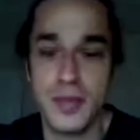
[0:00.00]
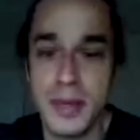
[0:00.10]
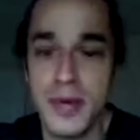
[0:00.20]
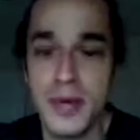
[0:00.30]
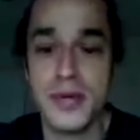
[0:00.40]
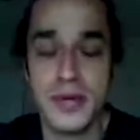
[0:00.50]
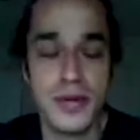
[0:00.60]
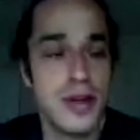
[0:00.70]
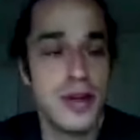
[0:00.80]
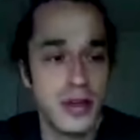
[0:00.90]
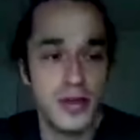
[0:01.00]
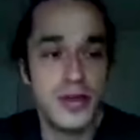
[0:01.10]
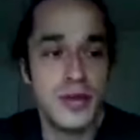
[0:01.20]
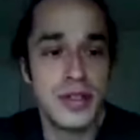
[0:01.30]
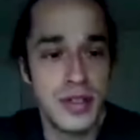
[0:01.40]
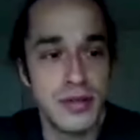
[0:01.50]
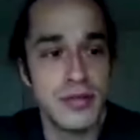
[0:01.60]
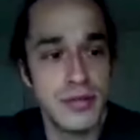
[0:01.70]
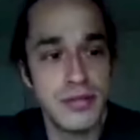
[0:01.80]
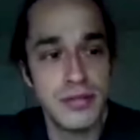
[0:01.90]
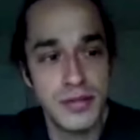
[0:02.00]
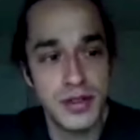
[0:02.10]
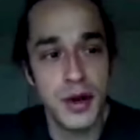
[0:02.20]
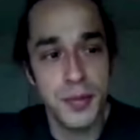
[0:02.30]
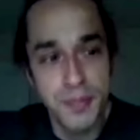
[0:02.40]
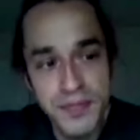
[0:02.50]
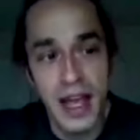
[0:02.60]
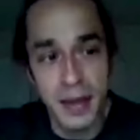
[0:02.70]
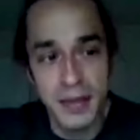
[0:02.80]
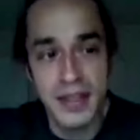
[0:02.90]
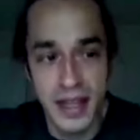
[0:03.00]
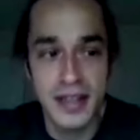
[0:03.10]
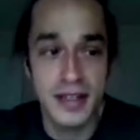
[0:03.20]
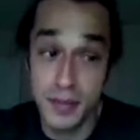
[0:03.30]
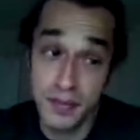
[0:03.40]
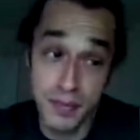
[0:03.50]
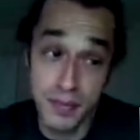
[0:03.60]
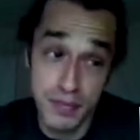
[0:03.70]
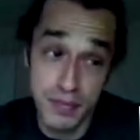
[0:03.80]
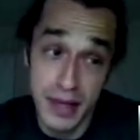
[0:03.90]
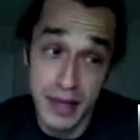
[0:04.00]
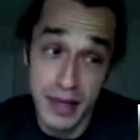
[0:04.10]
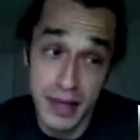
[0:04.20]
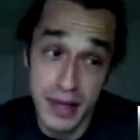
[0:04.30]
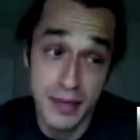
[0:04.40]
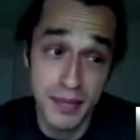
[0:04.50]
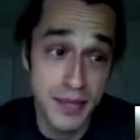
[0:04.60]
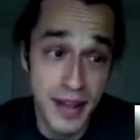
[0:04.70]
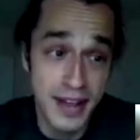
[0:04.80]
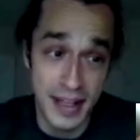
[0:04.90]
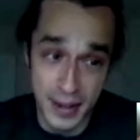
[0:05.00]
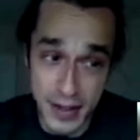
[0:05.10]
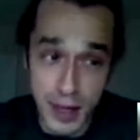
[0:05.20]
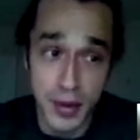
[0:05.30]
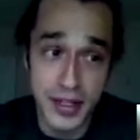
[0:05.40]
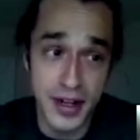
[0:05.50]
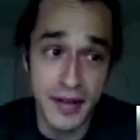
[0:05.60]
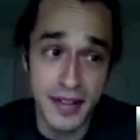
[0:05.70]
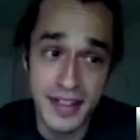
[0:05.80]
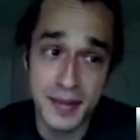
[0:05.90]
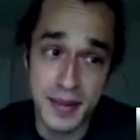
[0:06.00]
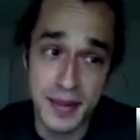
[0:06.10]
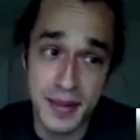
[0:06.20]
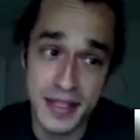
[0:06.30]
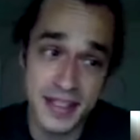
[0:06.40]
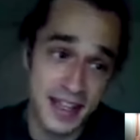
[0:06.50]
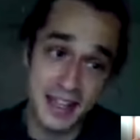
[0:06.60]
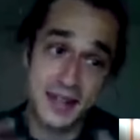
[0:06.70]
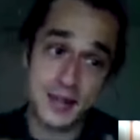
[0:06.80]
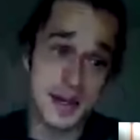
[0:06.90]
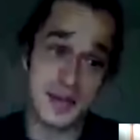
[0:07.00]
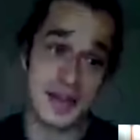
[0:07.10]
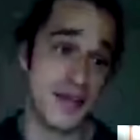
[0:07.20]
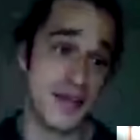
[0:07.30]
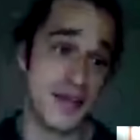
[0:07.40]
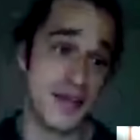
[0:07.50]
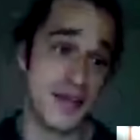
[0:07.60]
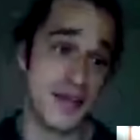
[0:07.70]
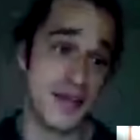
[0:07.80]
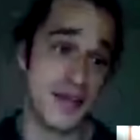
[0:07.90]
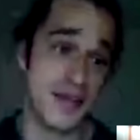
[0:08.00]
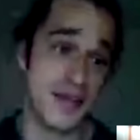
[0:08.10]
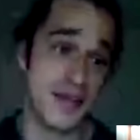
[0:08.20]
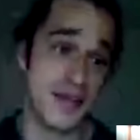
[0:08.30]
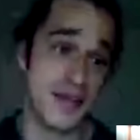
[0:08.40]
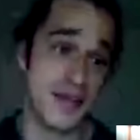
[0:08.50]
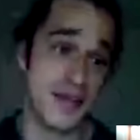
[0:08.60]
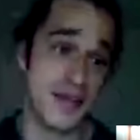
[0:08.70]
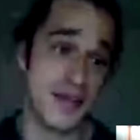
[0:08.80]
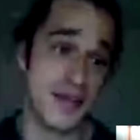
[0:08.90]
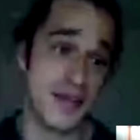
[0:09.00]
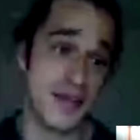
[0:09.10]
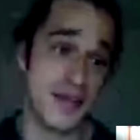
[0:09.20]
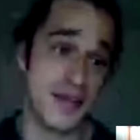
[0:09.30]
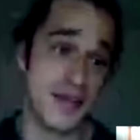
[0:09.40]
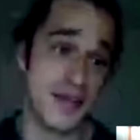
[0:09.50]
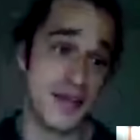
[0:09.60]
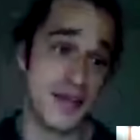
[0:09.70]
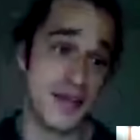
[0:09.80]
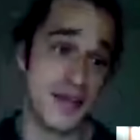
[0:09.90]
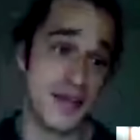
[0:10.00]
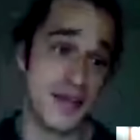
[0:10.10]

people you do this too. So I'm excited to like, and there's a little pressure obviously. It's because I need to do something. If I don't you know, people can be like, oh, they